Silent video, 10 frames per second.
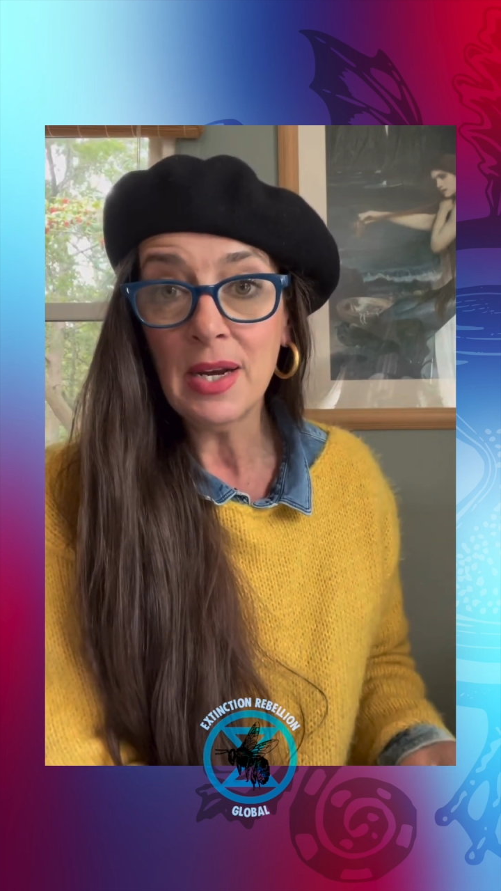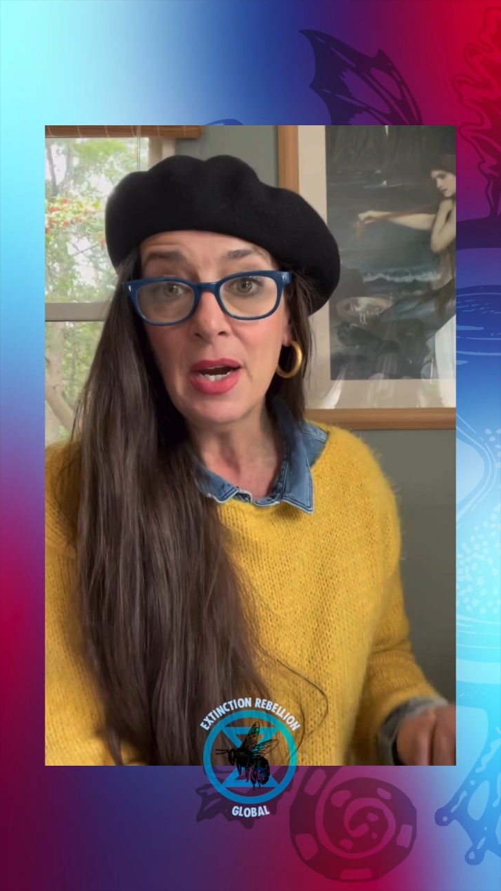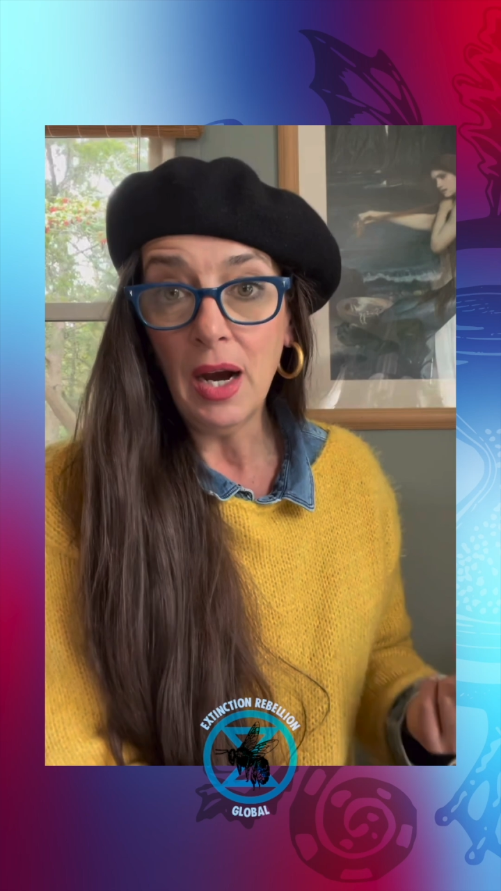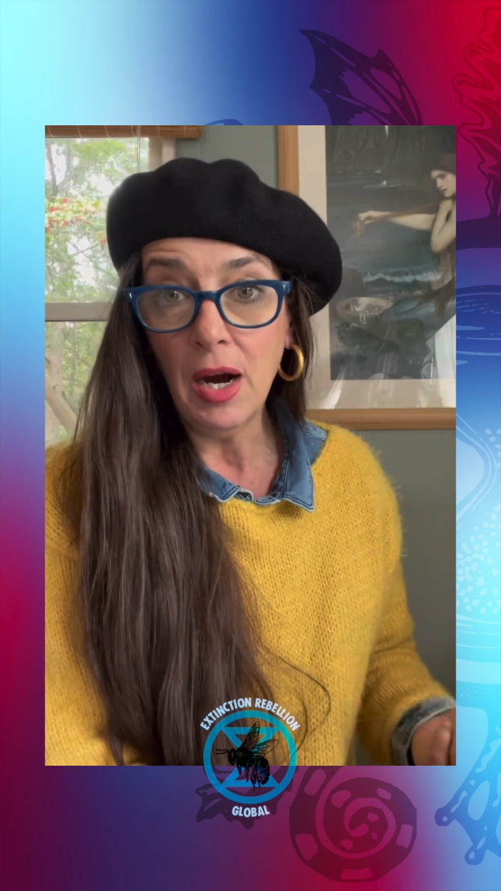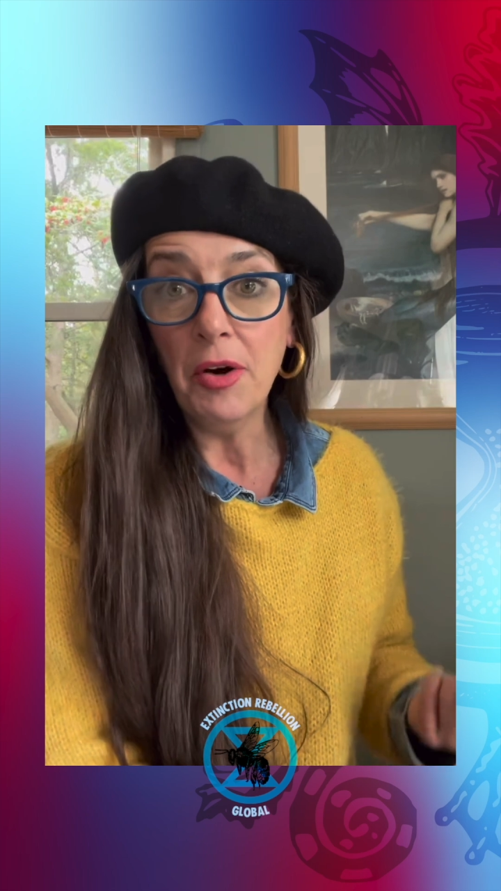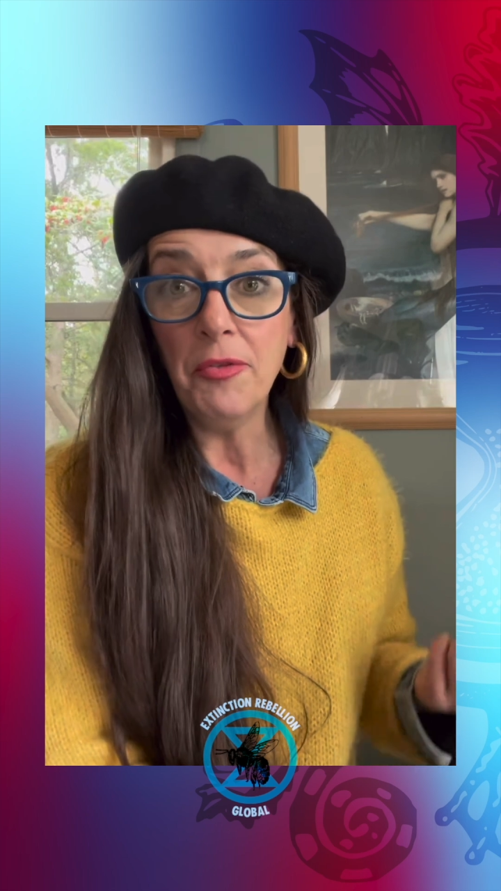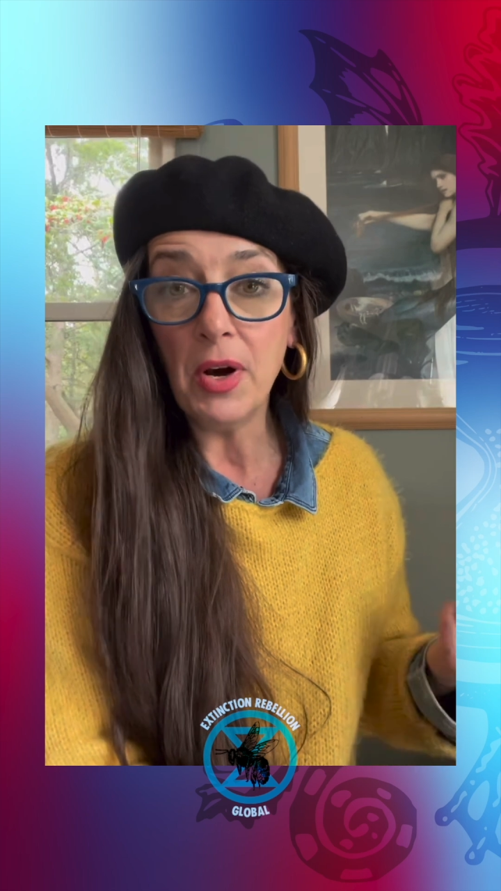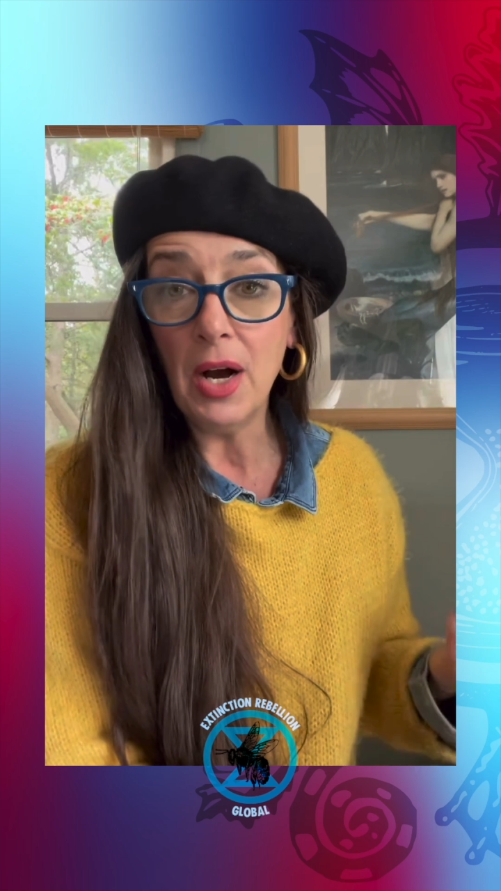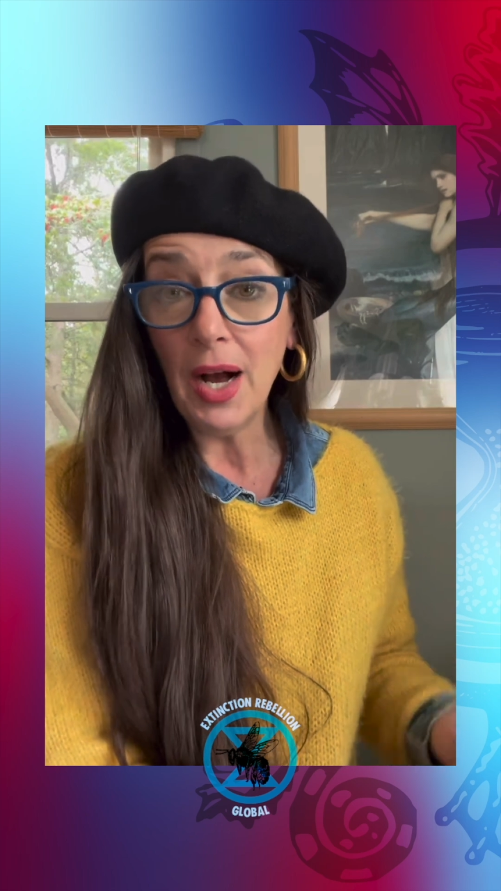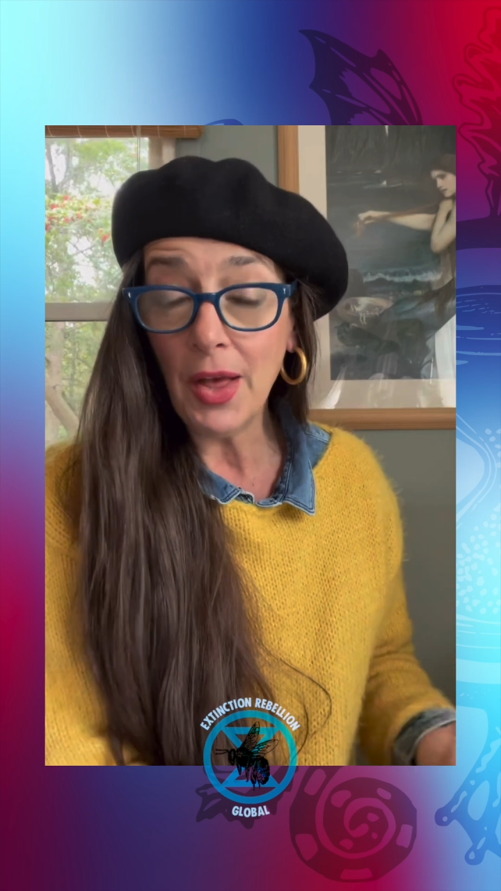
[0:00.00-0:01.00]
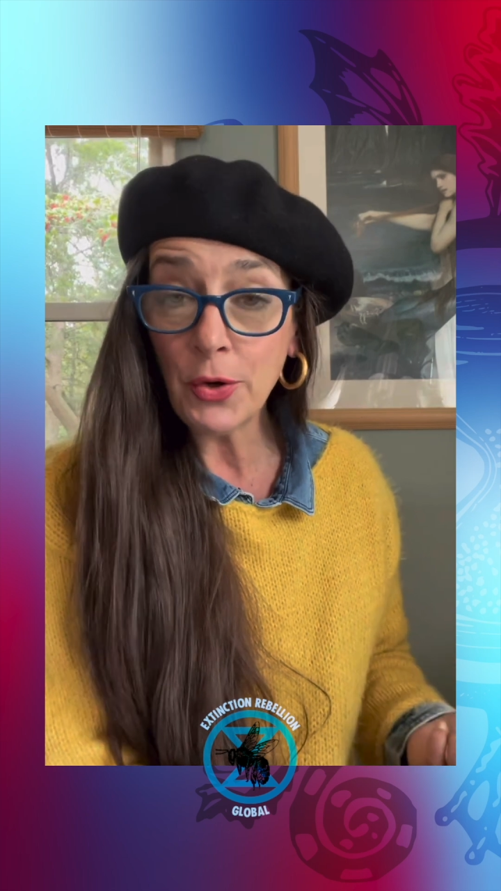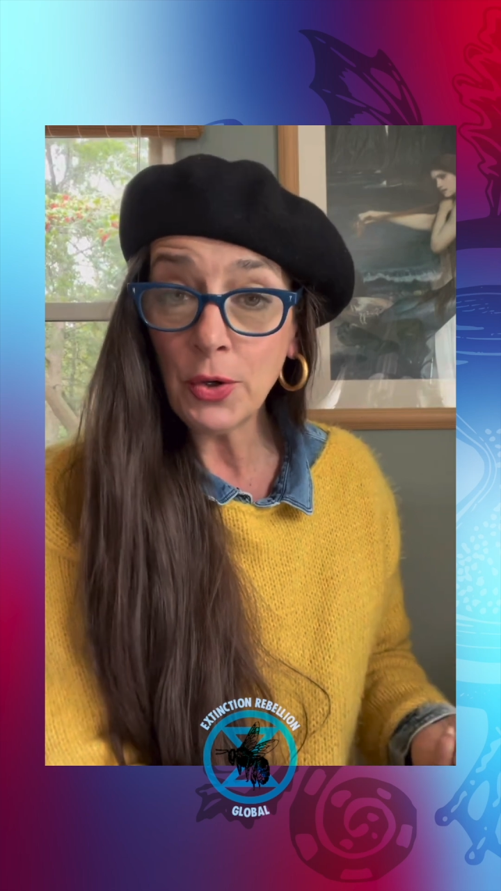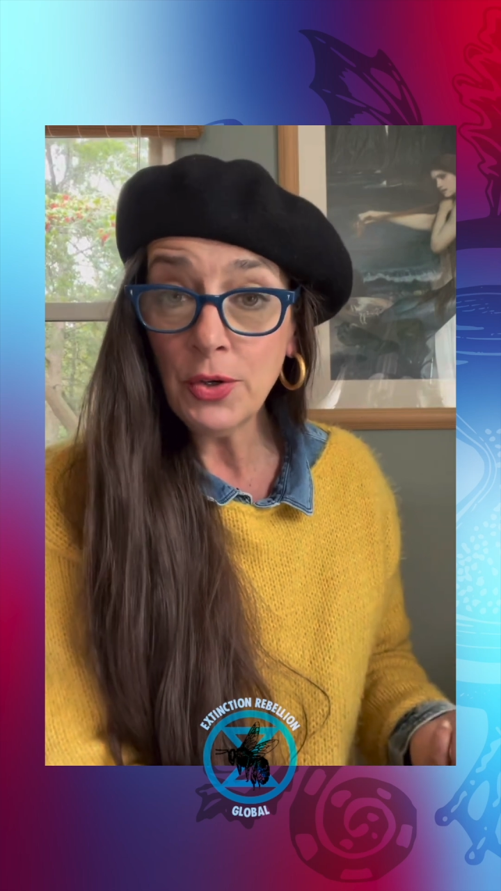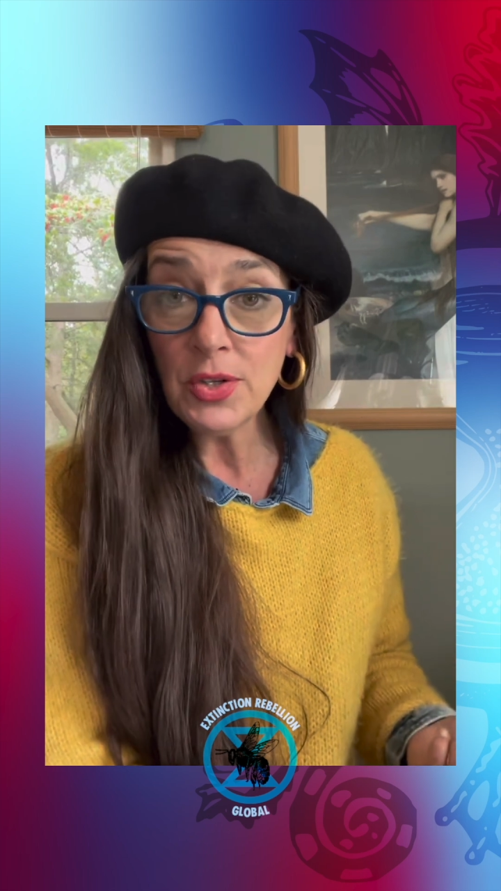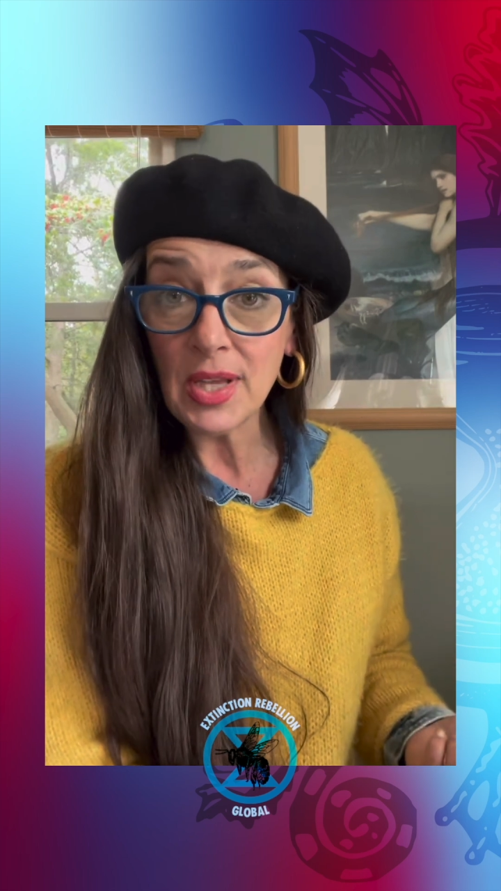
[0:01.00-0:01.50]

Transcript: of others